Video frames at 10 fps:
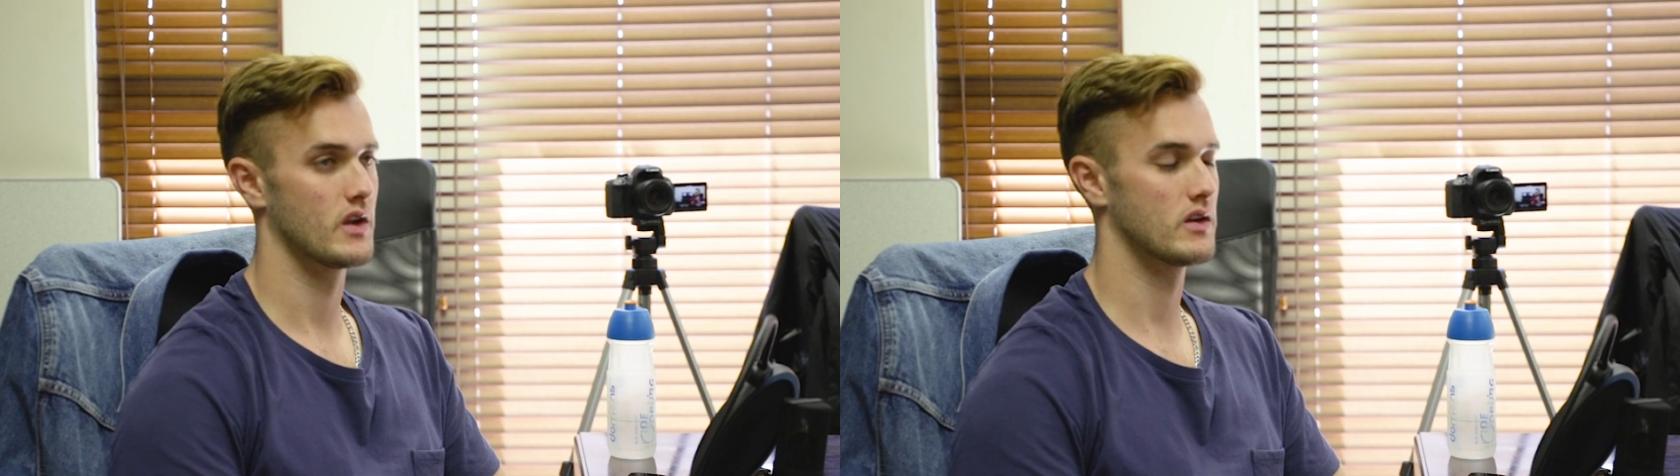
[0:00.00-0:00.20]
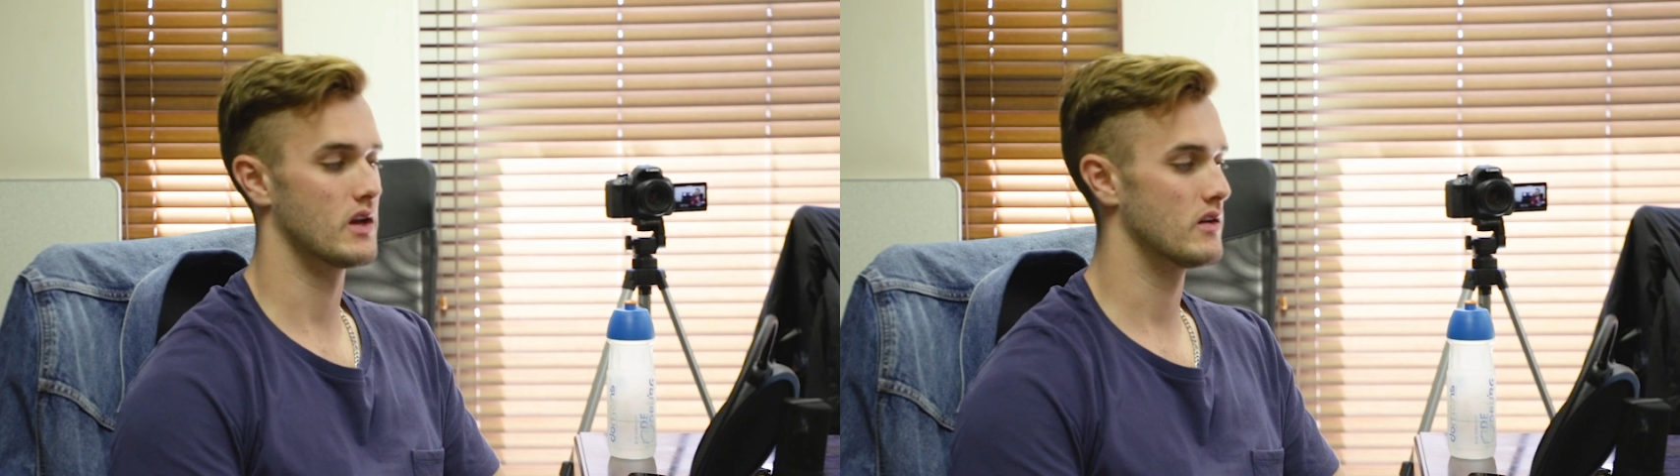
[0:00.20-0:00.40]

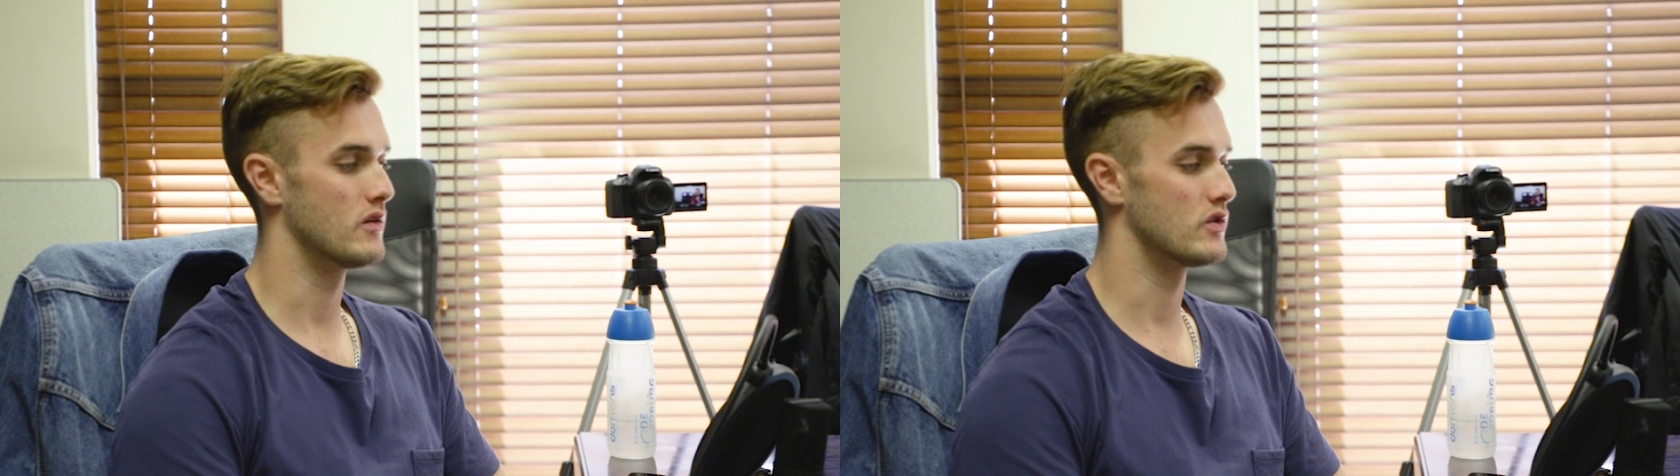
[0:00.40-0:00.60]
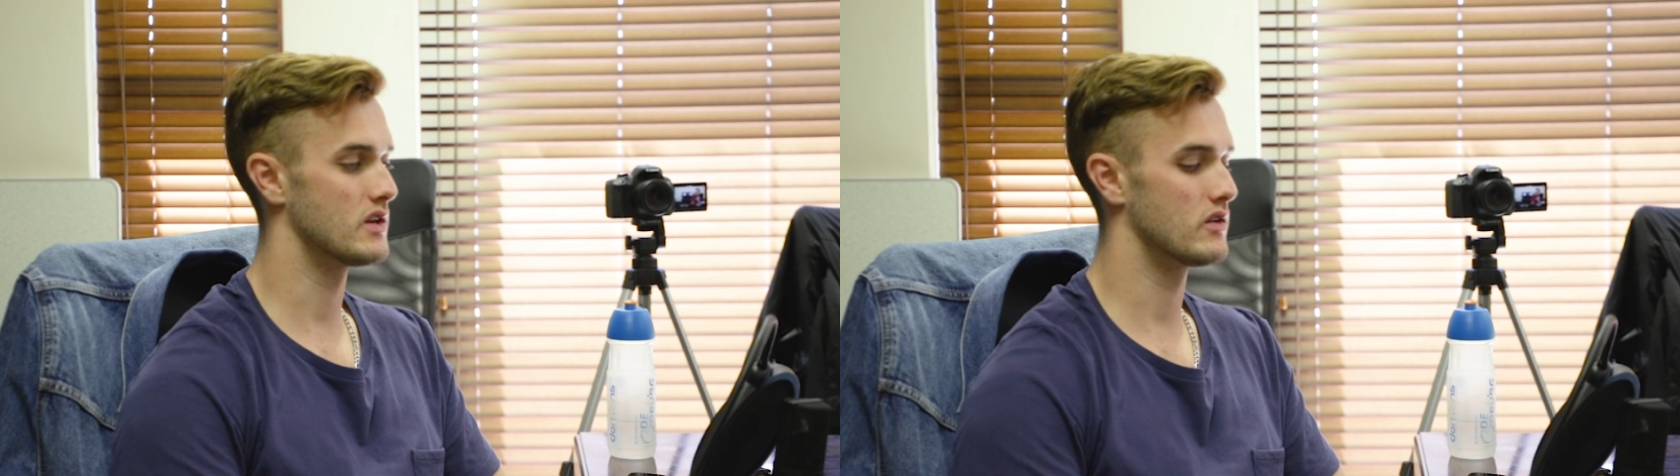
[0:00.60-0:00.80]
Okay.
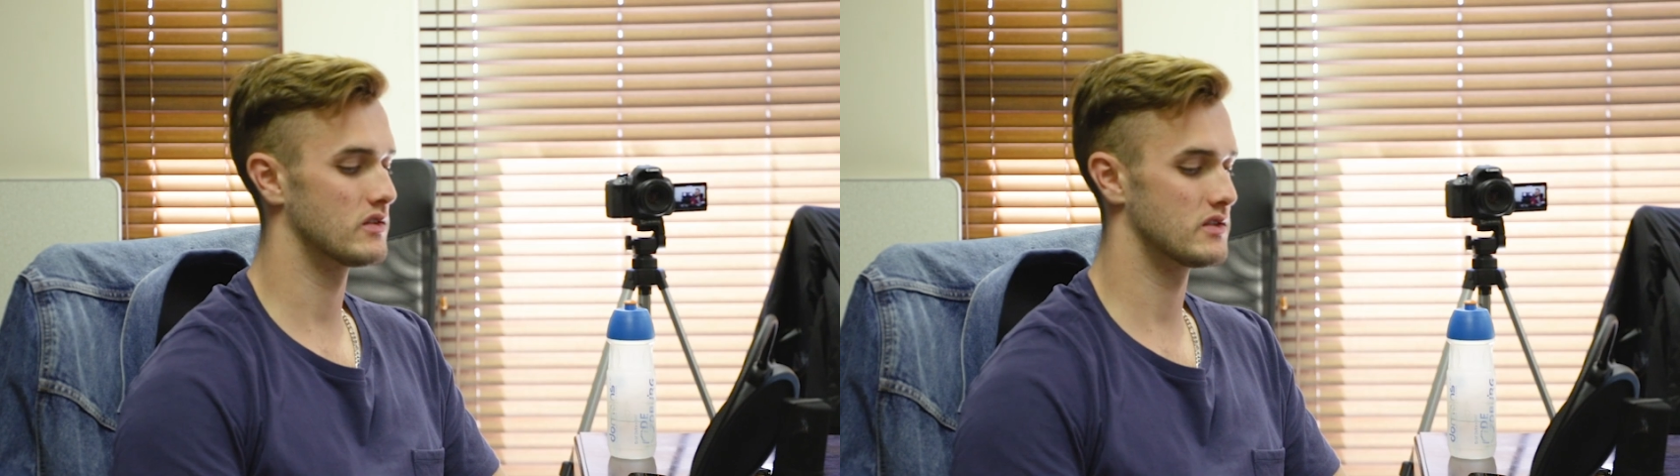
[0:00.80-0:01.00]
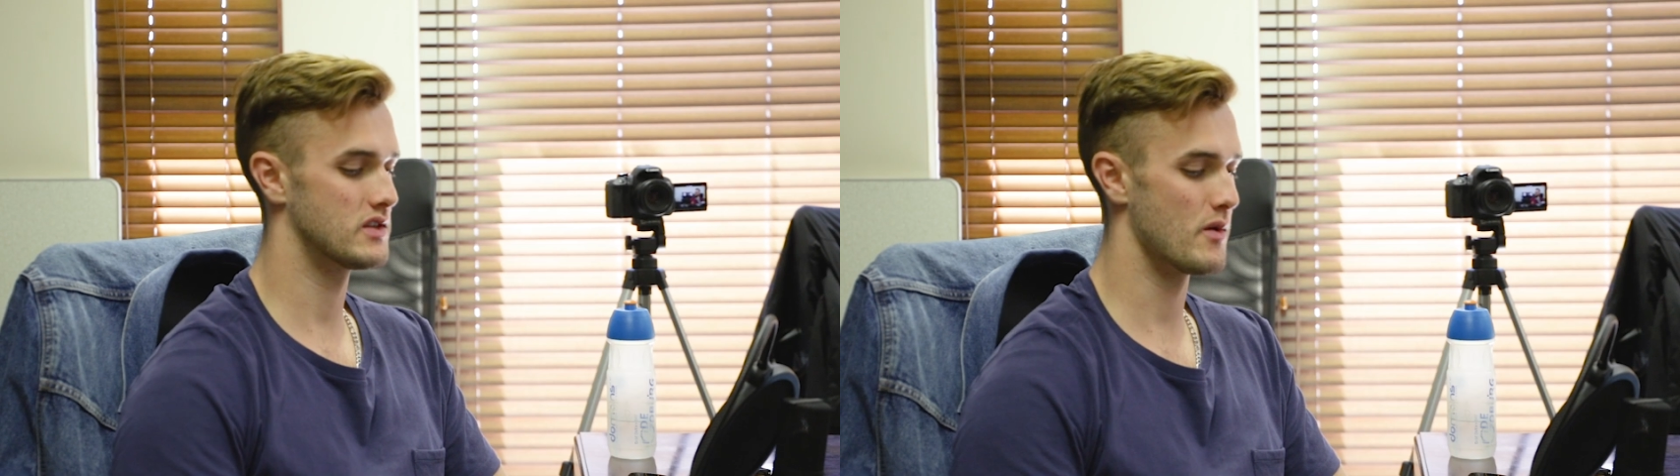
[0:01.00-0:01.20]
Yeah.
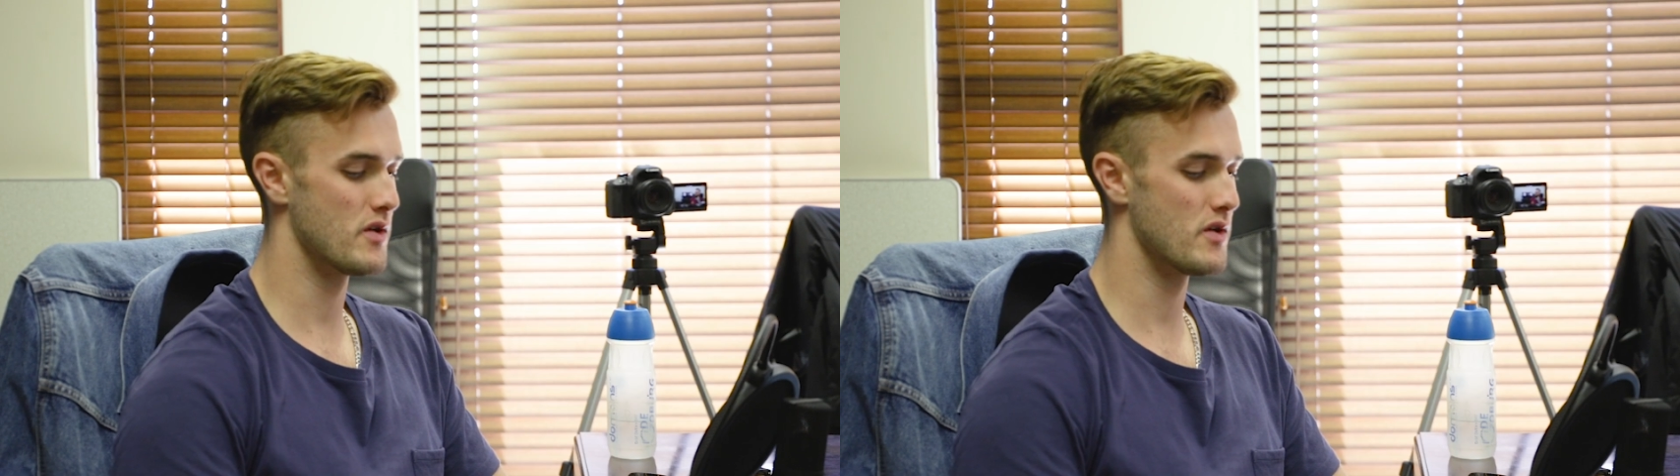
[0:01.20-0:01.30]
So tell